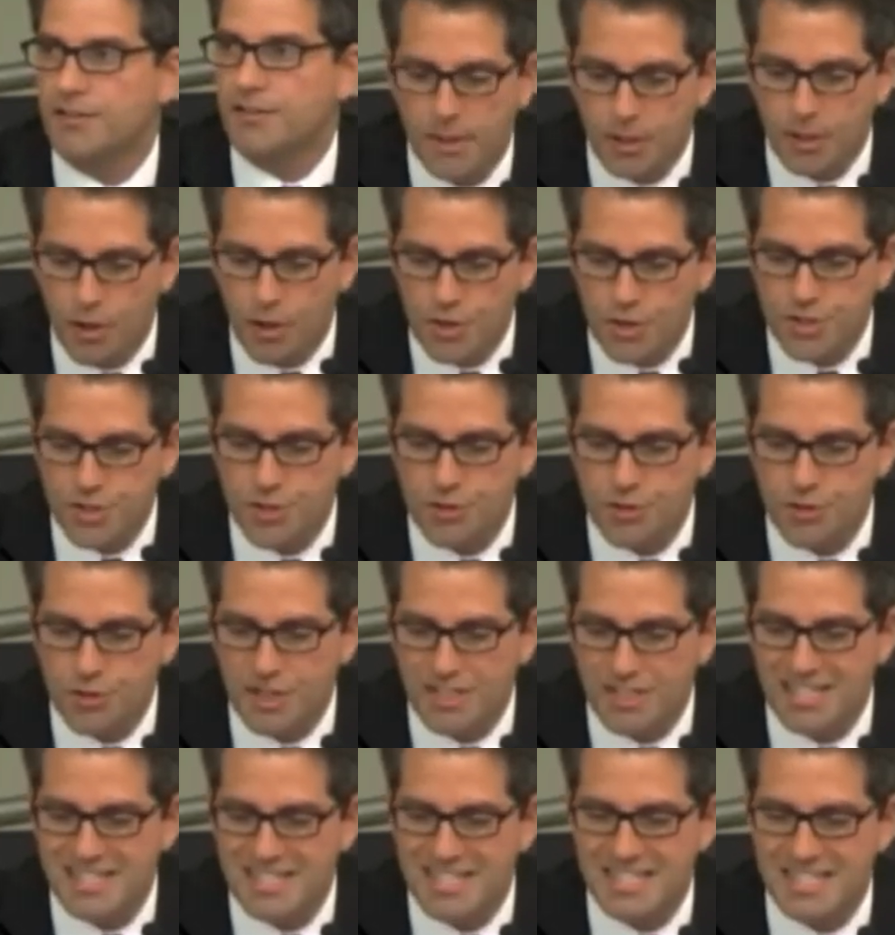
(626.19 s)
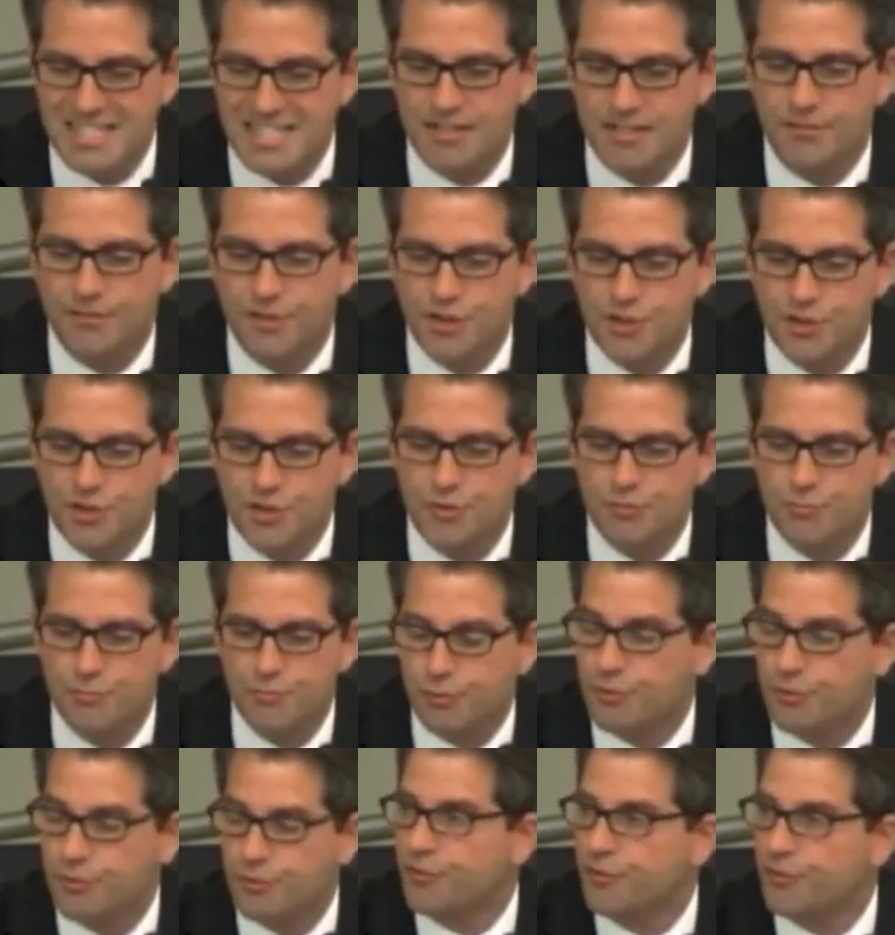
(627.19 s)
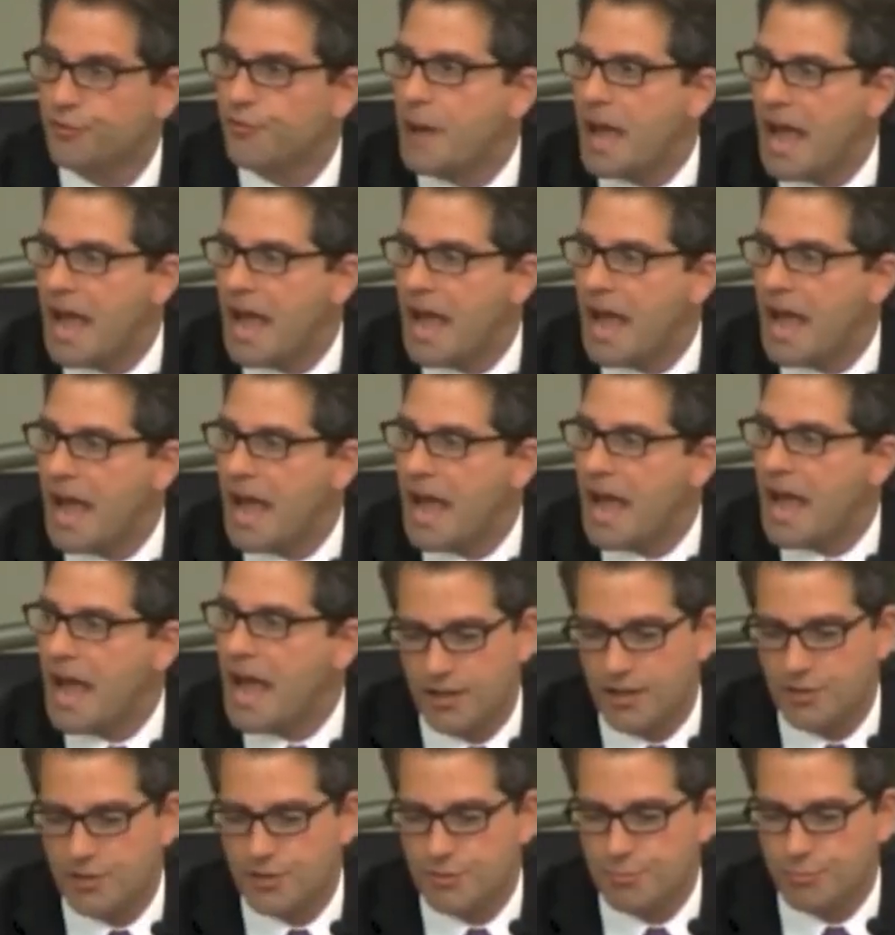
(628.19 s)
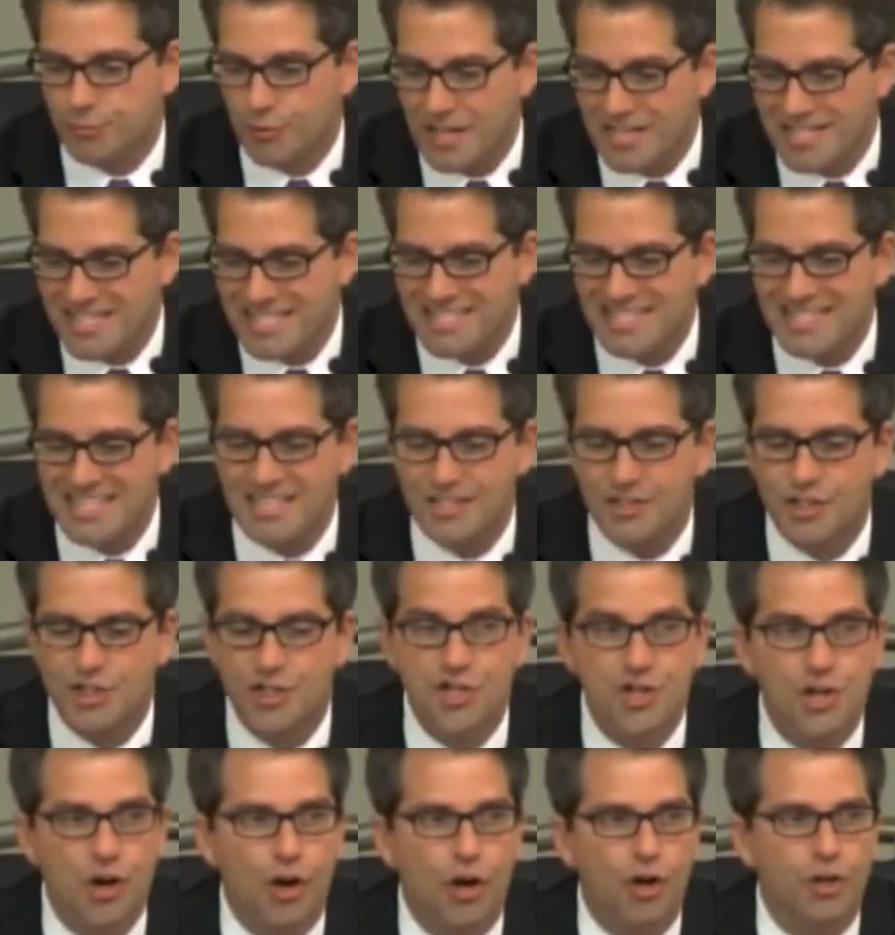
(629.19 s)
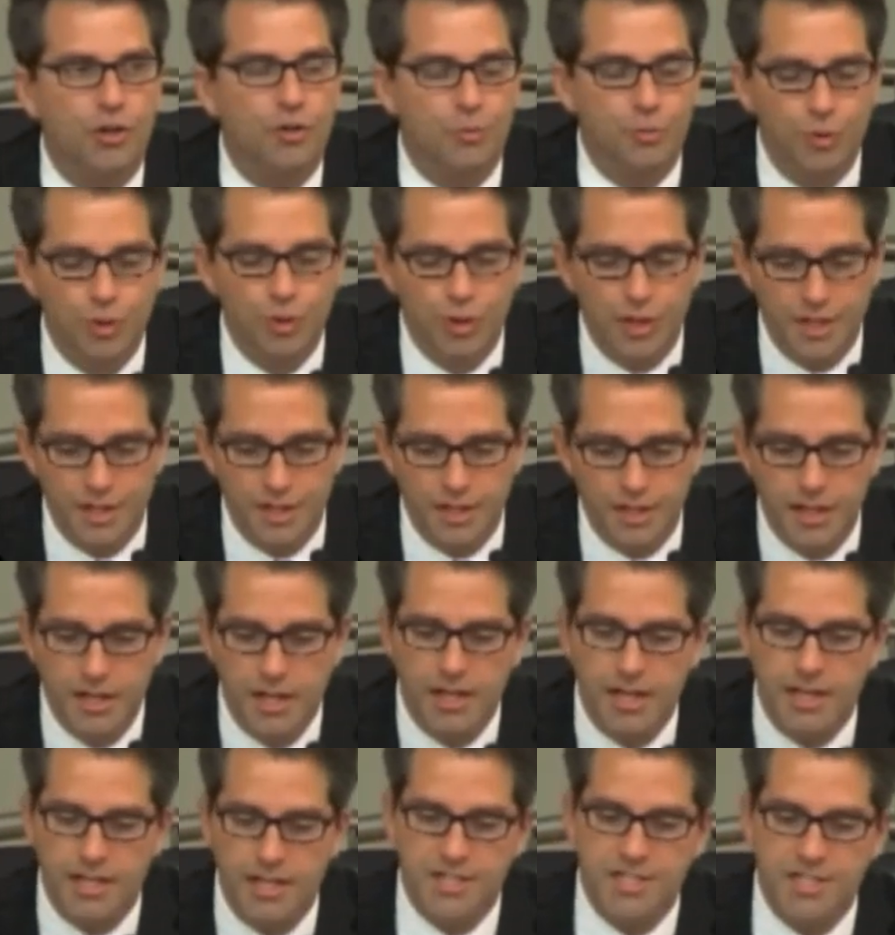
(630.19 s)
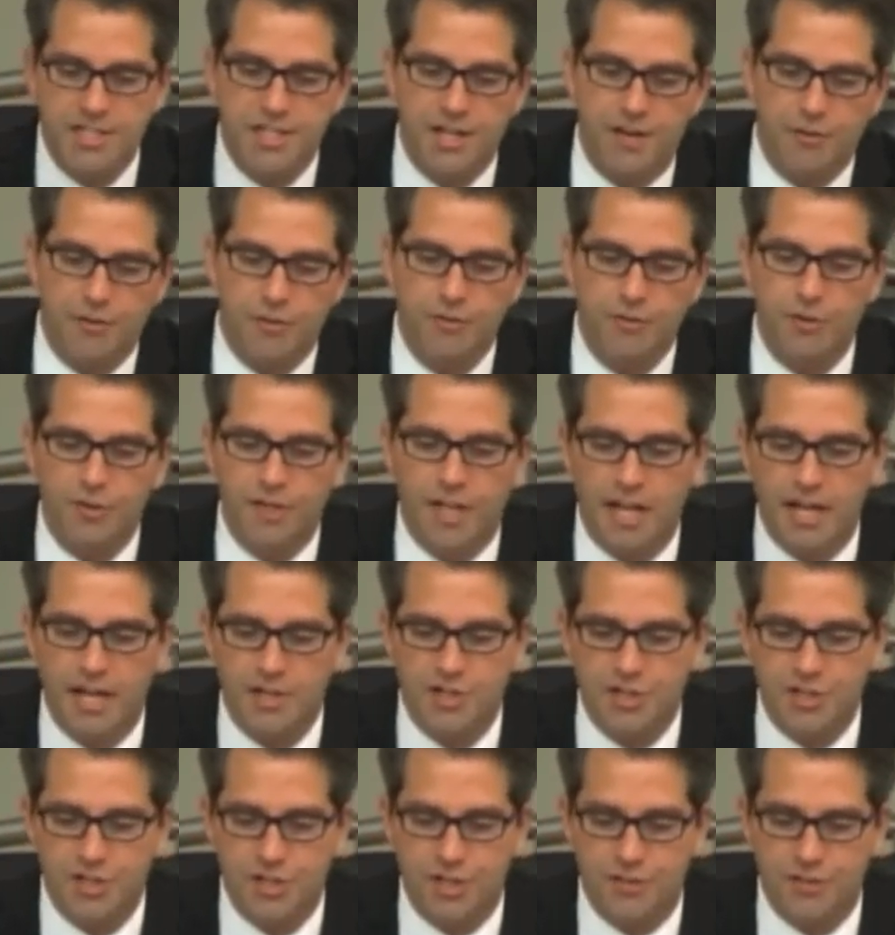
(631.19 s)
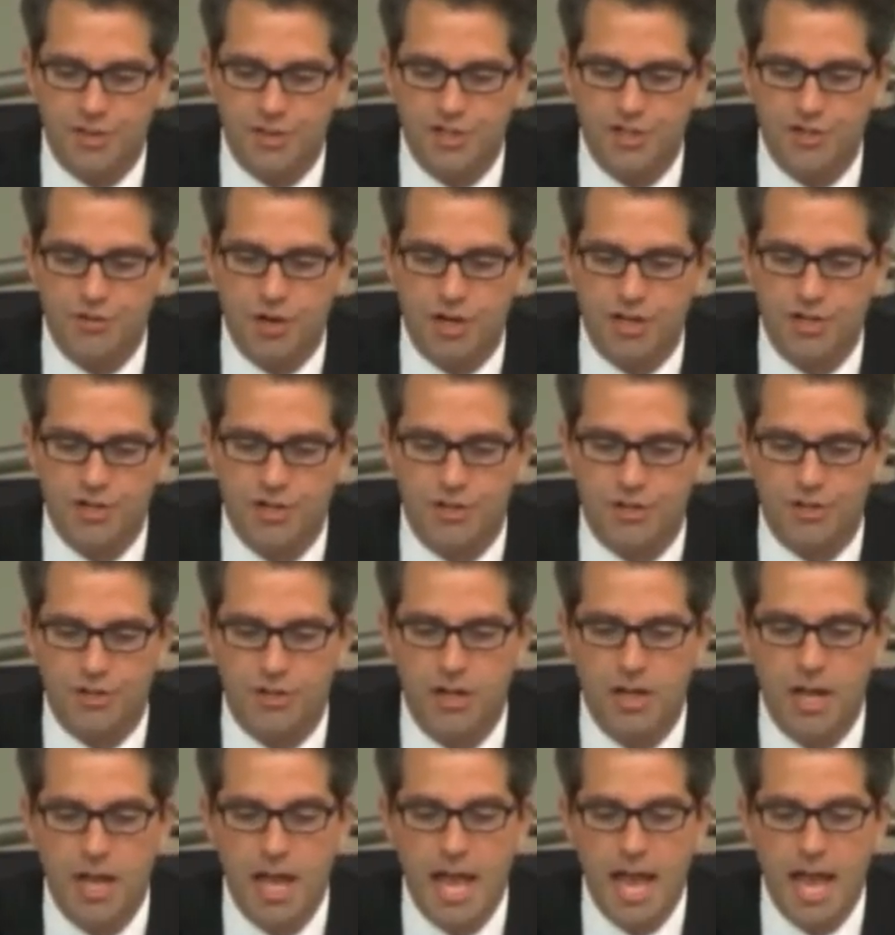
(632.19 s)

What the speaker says: but also one can see the visual proof of past fires present in the charred wood in several locations of the structure,